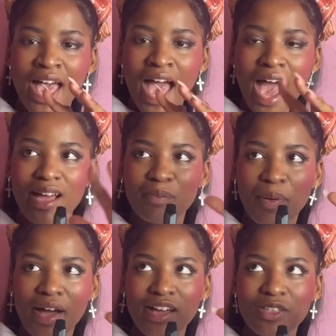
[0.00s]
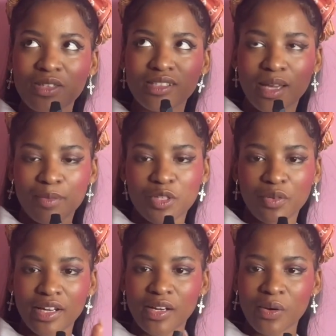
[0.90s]
And prior to the
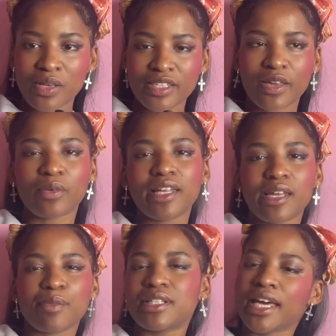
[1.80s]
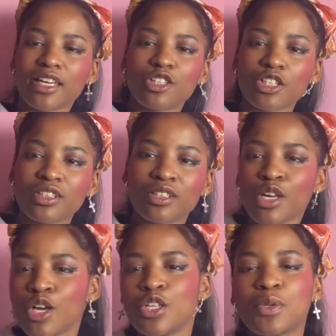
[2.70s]
Sumptuary Laws, the only limitation
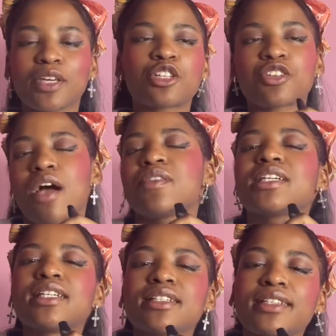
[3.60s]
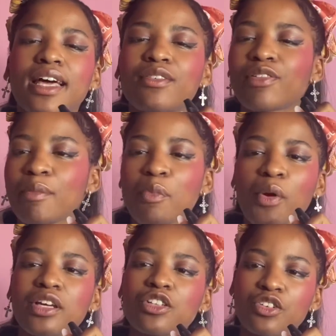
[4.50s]
to extravagant and
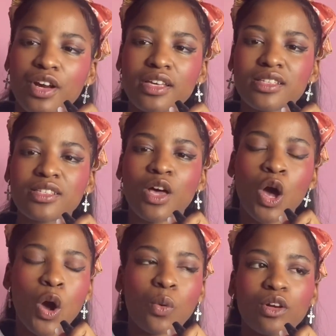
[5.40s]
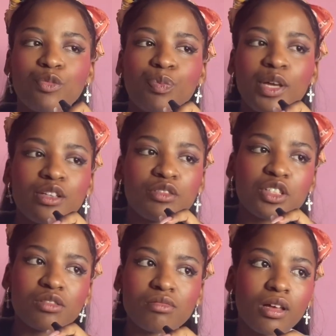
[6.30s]
flamboyant dress would have been
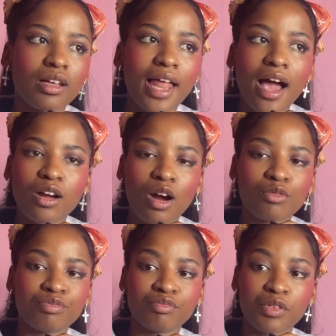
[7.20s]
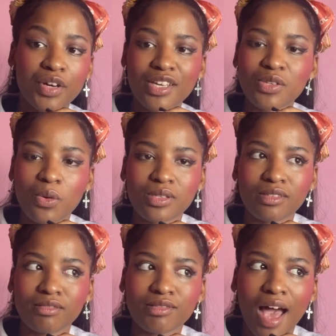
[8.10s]
just a lack of
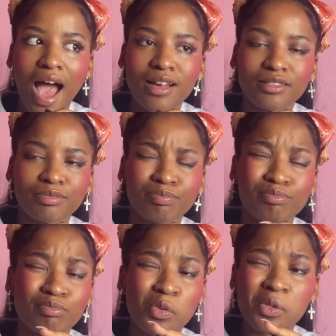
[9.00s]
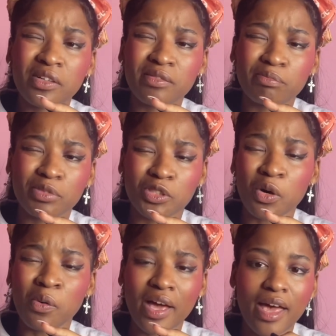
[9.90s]
resources and more
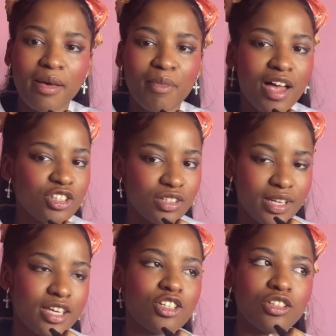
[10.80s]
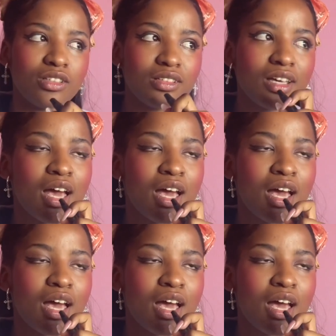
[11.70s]
so imagination.